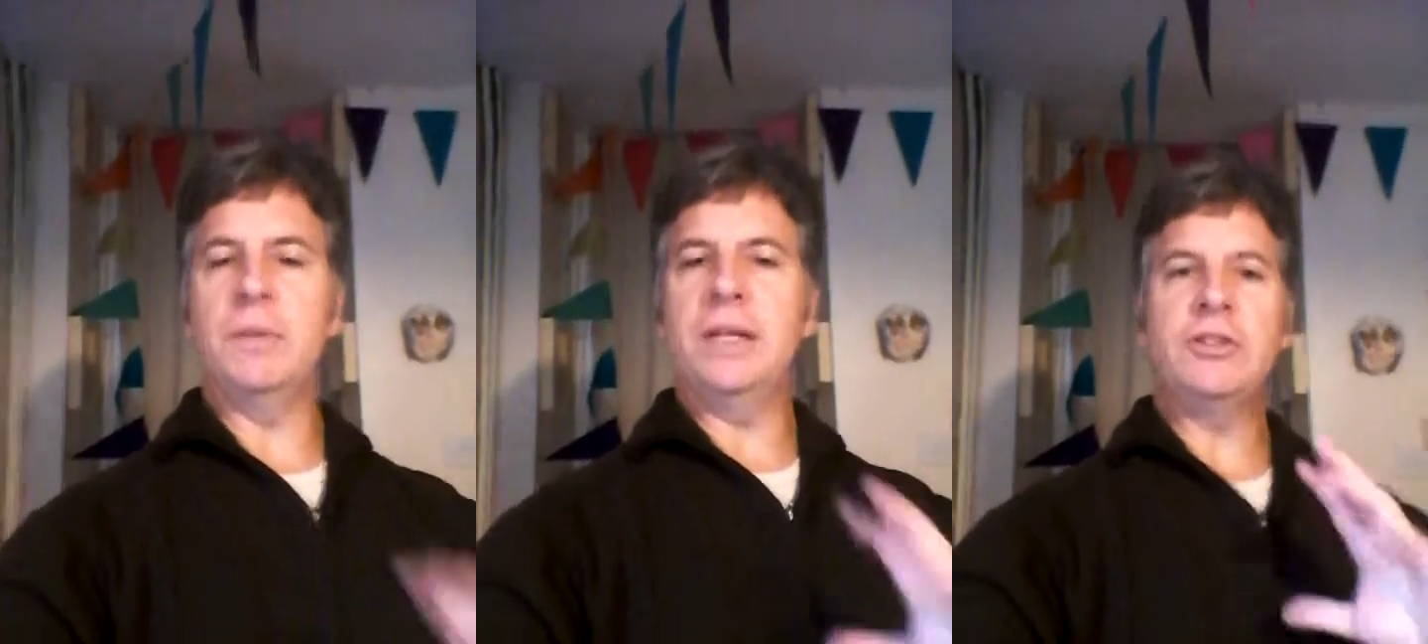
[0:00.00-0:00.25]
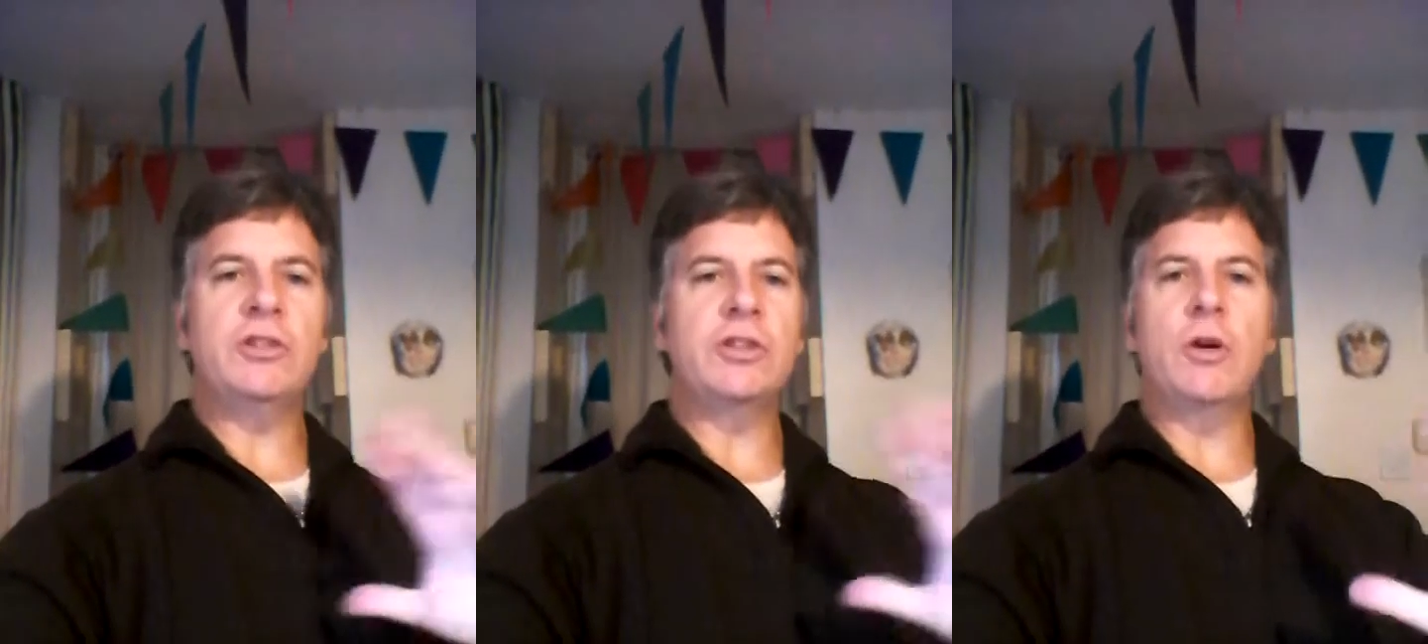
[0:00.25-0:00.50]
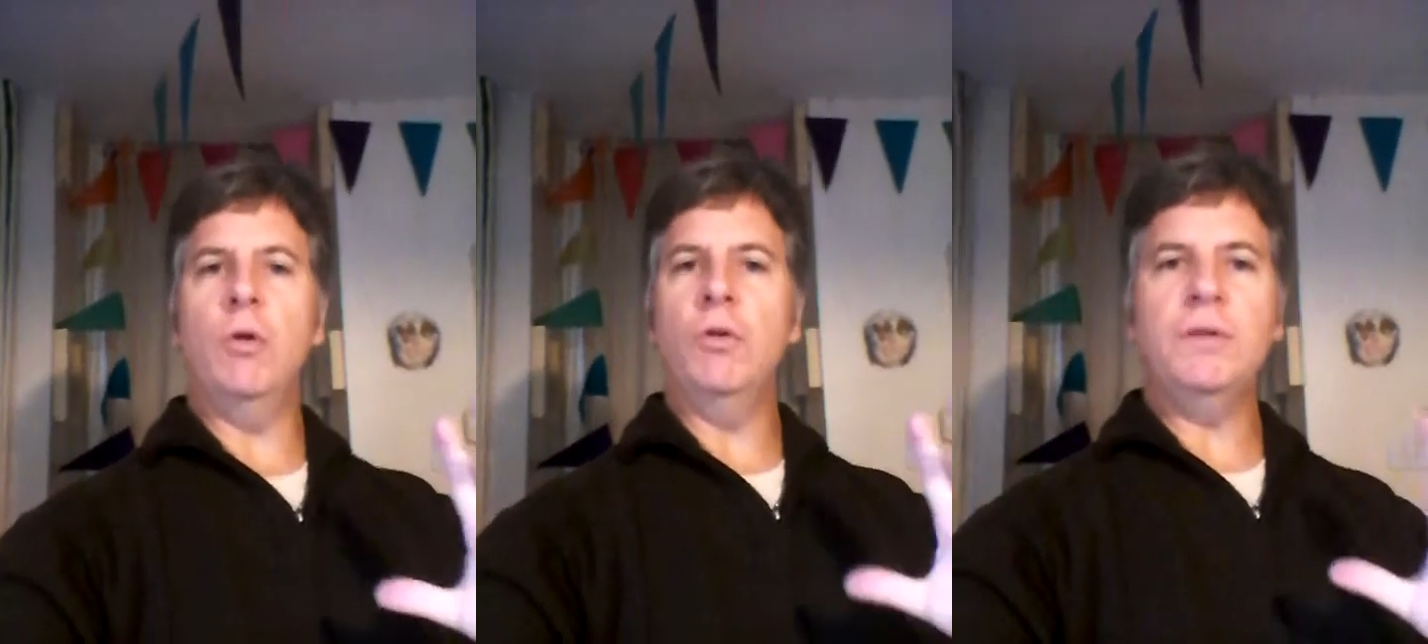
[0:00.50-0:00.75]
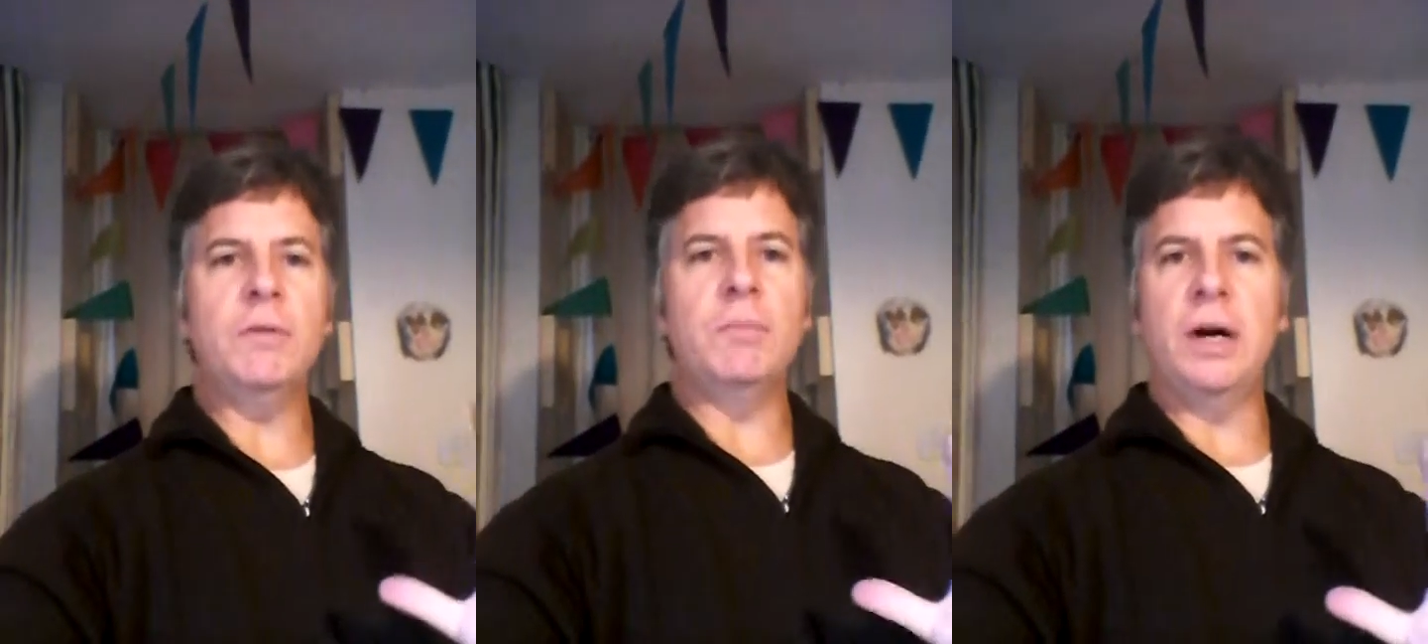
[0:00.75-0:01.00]
And that's just a whole
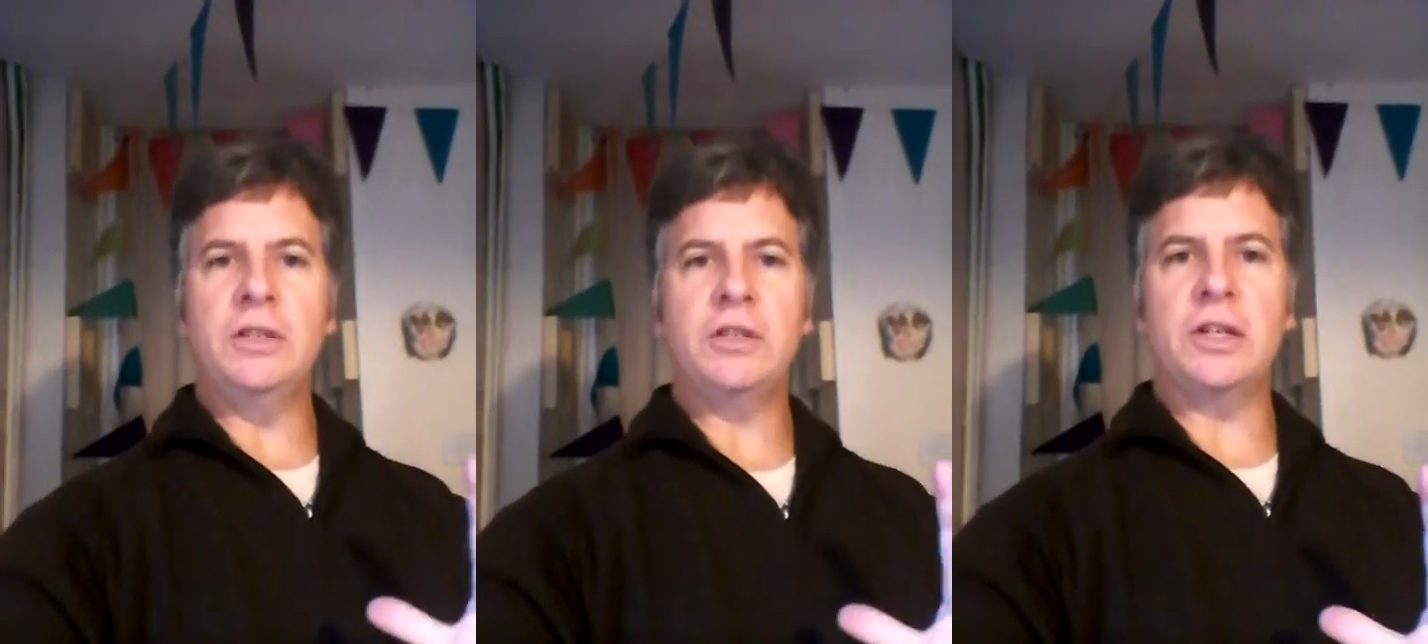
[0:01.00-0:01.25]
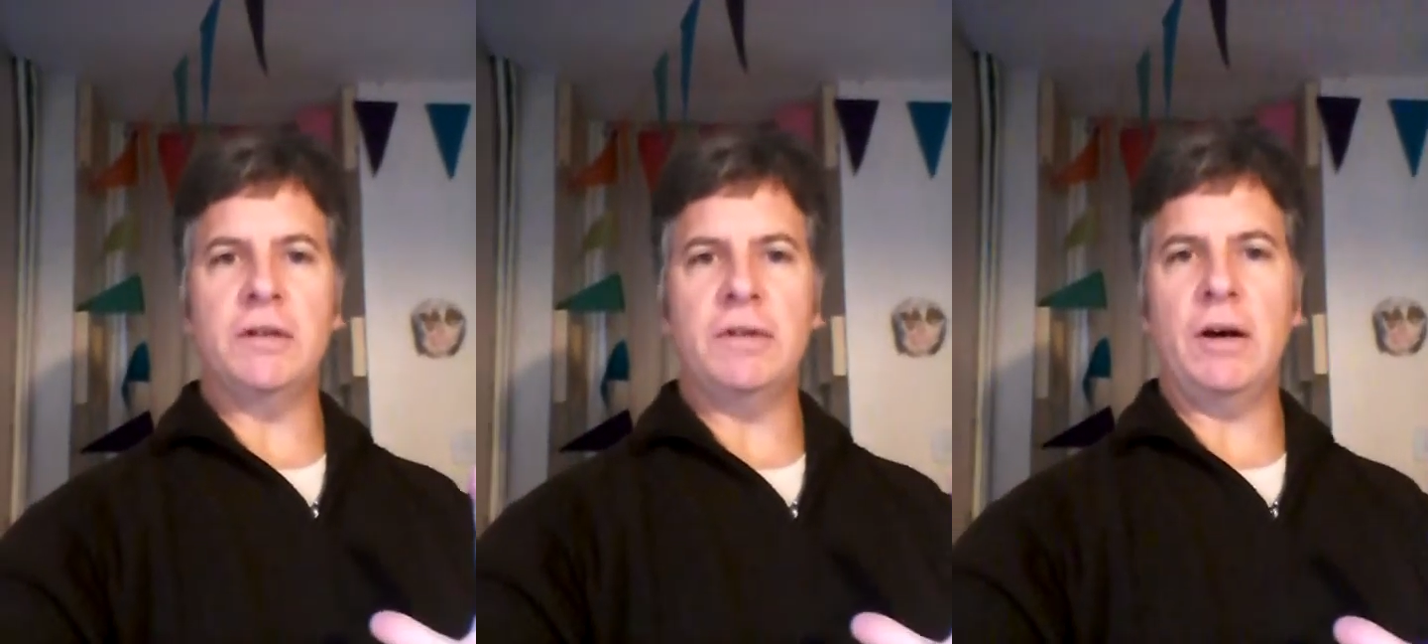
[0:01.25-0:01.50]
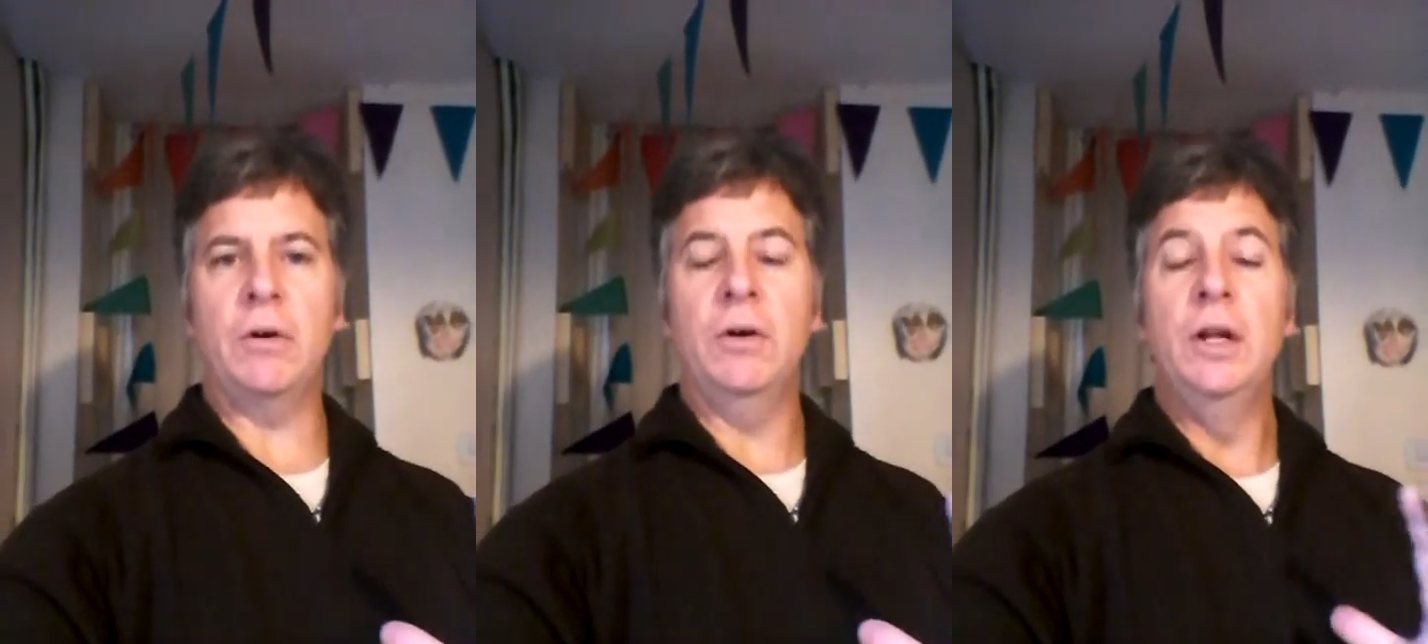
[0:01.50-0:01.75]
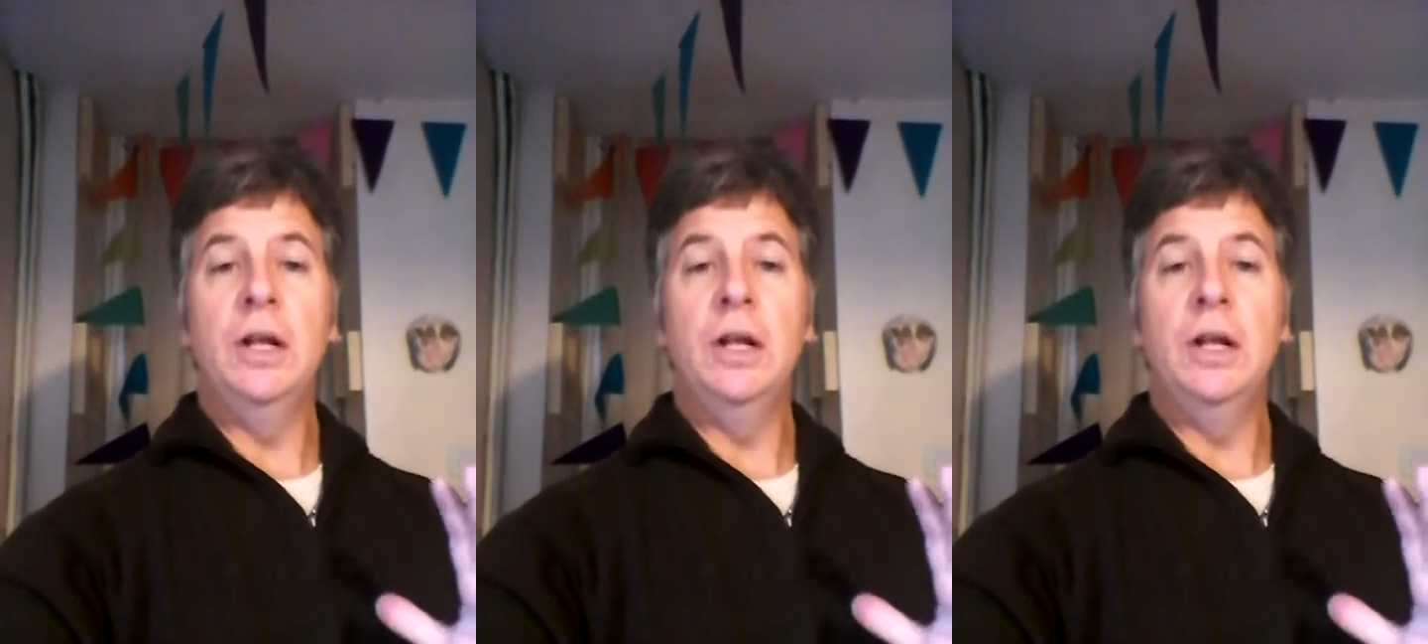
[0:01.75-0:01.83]
different mindset of how